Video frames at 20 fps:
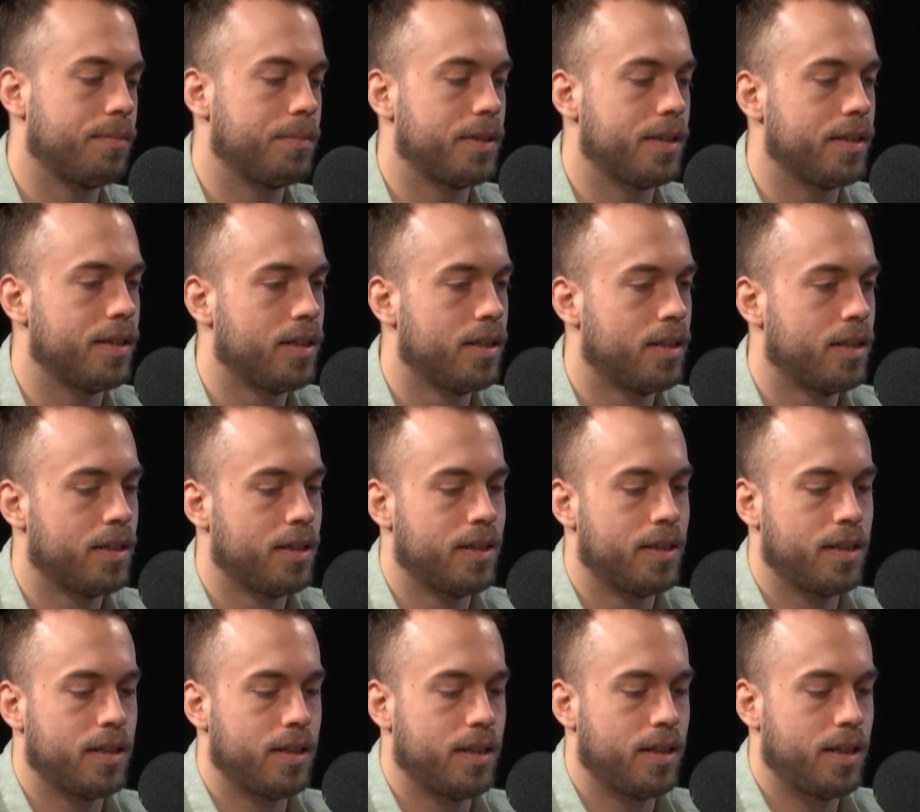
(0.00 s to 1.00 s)
But
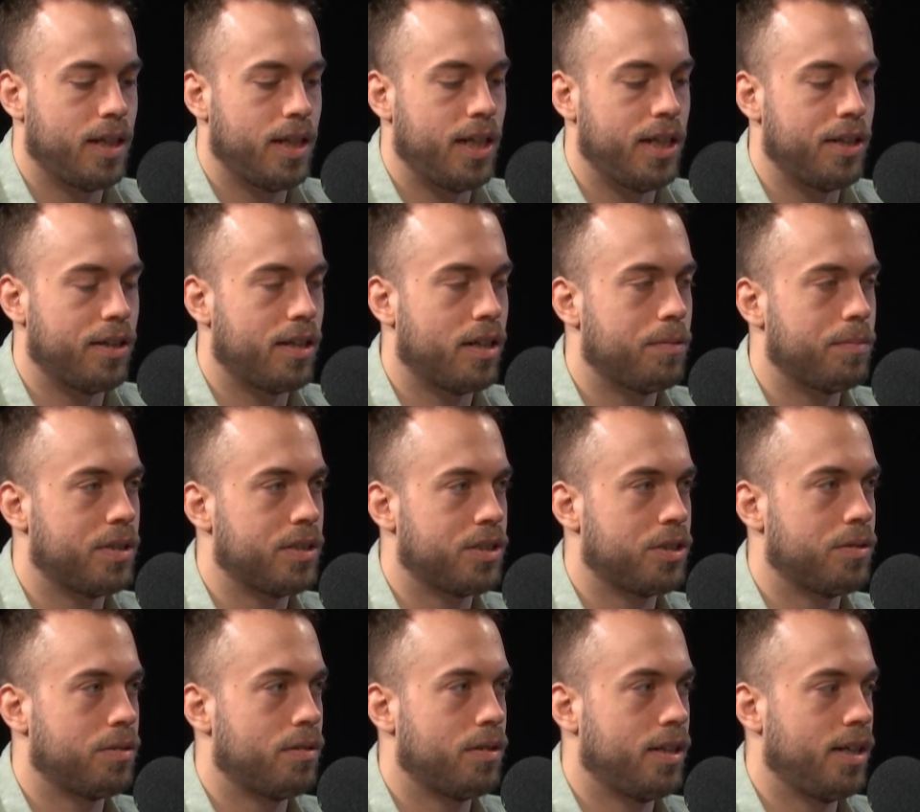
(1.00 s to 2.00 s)
you know how
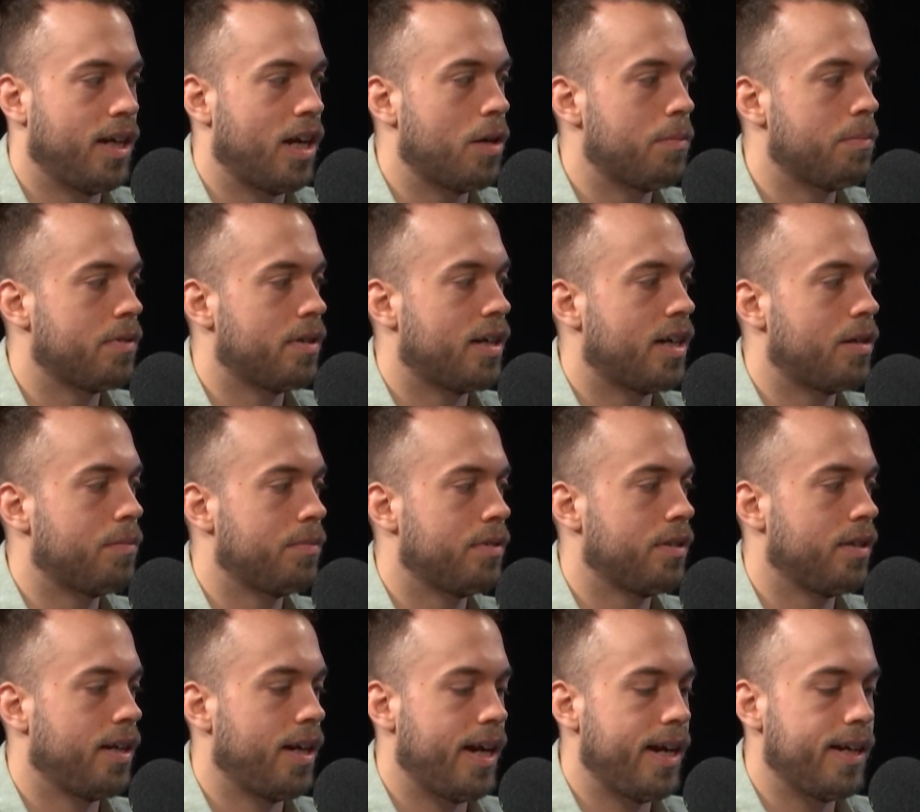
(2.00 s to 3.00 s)
much
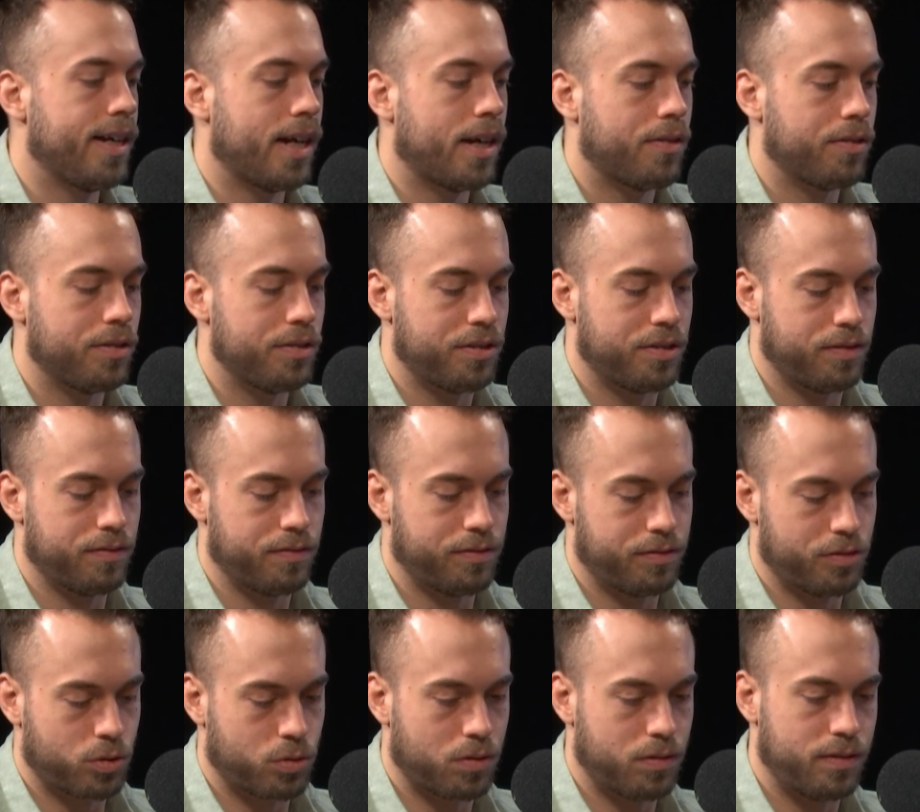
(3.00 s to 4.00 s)
8 hours of
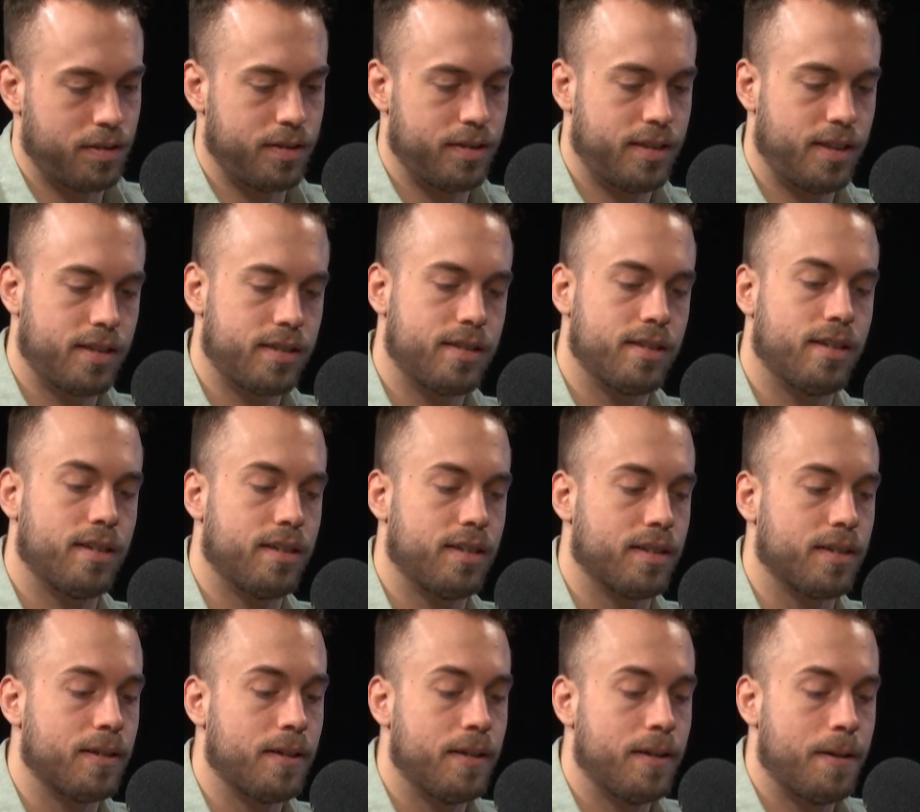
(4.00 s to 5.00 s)
scrolling
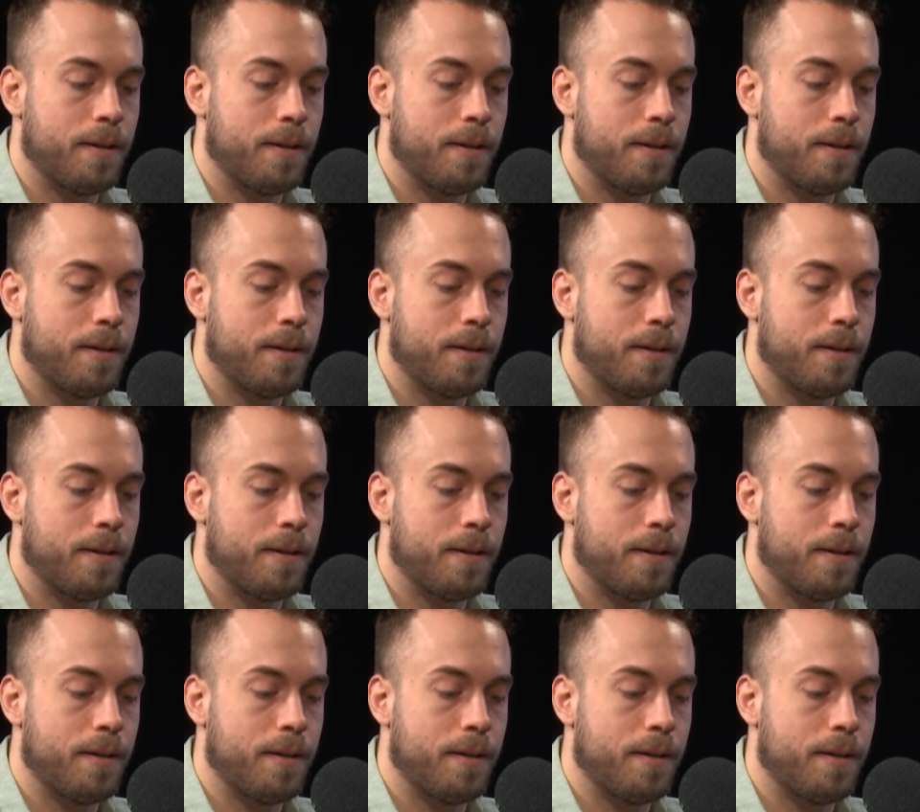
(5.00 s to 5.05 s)
TikTok,